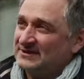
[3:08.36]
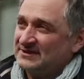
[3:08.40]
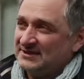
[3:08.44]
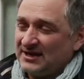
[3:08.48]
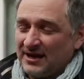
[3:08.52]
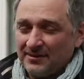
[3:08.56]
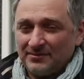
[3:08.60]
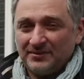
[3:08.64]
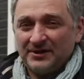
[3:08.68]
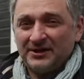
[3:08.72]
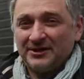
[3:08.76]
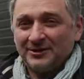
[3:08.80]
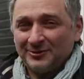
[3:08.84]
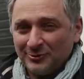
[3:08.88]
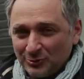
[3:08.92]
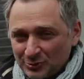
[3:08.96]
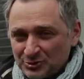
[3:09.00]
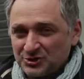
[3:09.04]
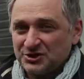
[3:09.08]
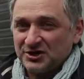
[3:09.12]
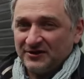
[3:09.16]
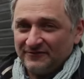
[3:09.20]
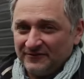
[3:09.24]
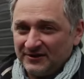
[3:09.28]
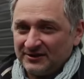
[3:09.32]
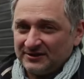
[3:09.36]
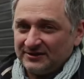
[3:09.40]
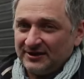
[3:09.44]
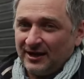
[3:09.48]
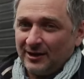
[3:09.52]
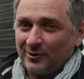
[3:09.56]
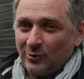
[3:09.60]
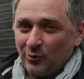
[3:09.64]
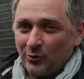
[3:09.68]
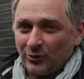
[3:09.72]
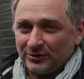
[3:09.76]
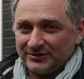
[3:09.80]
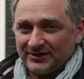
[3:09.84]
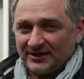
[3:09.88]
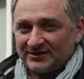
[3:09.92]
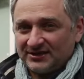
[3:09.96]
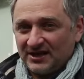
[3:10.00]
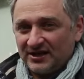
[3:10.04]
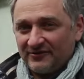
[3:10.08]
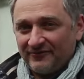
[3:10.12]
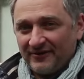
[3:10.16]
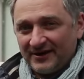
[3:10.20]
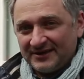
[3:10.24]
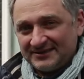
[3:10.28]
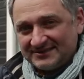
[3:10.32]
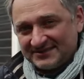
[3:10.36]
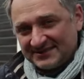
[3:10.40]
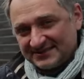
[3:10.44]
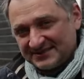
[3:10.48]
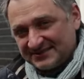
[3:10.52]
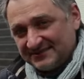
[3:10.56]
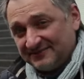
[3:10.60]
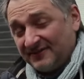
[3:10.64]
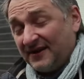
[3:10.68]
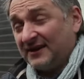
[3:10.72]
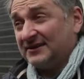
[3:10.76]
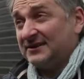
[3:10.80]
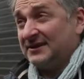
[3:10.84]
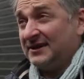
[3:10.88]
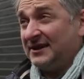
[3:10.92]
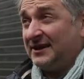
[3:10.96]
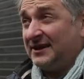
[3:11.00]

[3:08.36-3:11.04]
first of all, the best view of the city is to be found